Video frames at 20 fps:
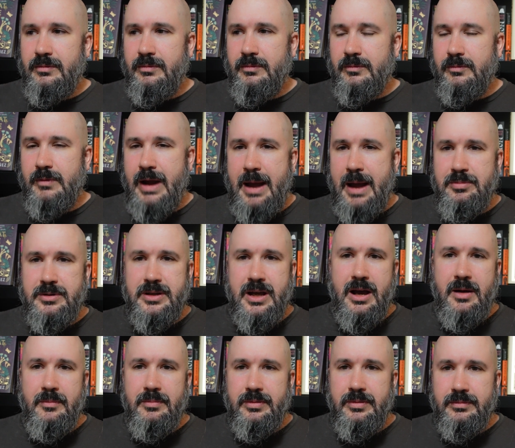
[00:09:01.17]
wrapped
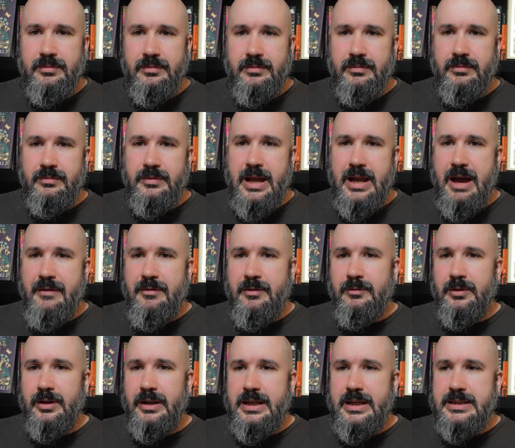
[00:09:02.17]
up. We
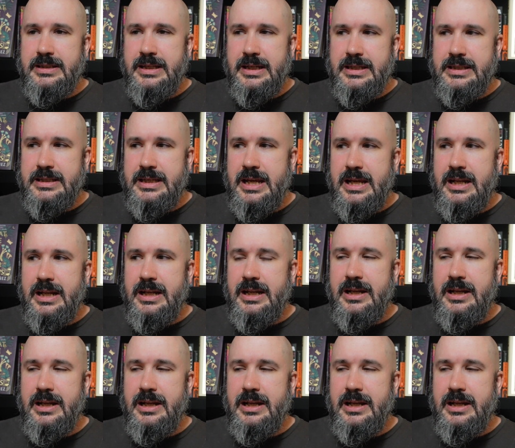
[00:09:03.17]
haven't really succeeded